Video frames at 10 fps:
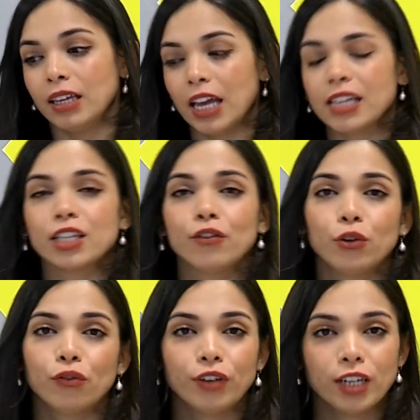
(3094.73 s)
Yes, if
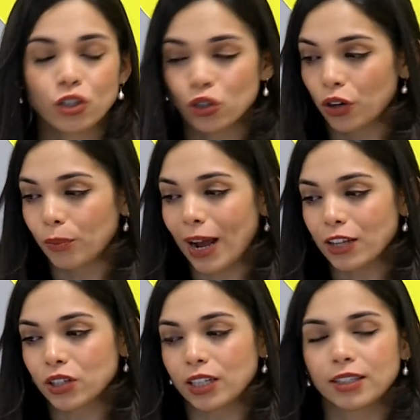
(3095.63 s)
you finish your
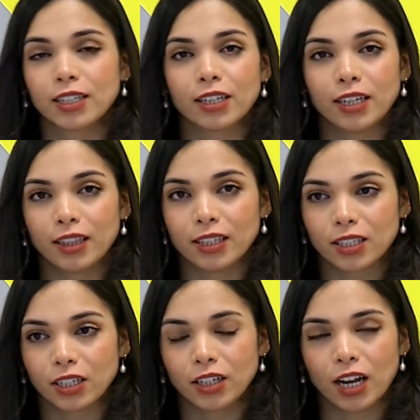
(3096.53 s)
bachelor degree
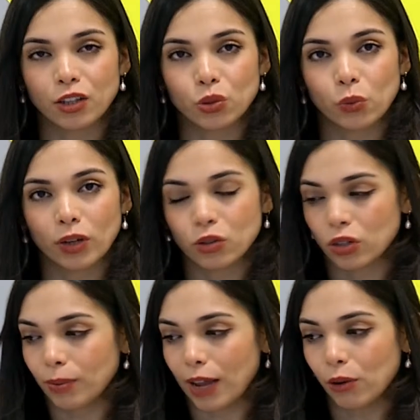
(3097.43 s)
this year and you want
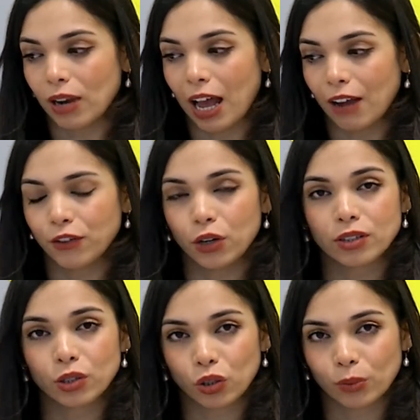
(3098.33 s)
to apply, you will have
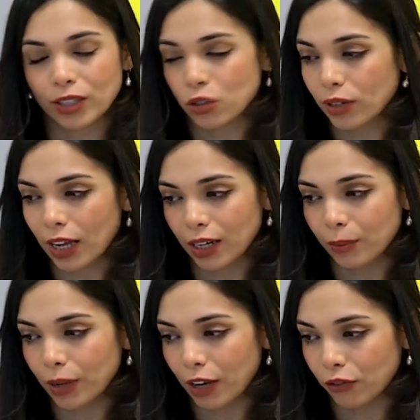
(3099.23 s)
your document, you can
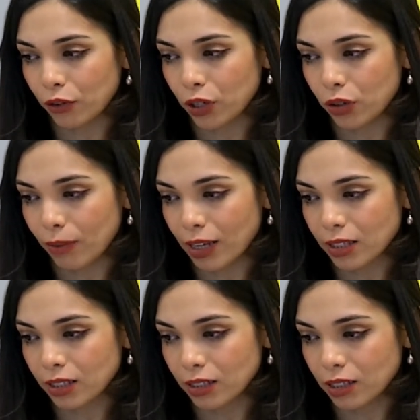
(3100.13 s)
apply for your
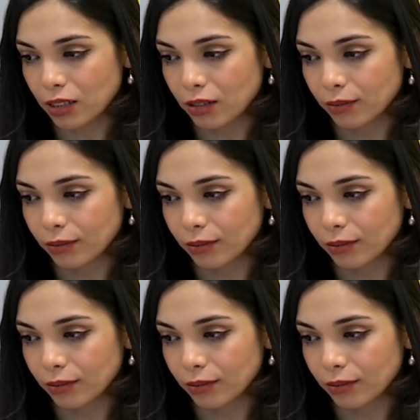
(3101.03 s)
master's.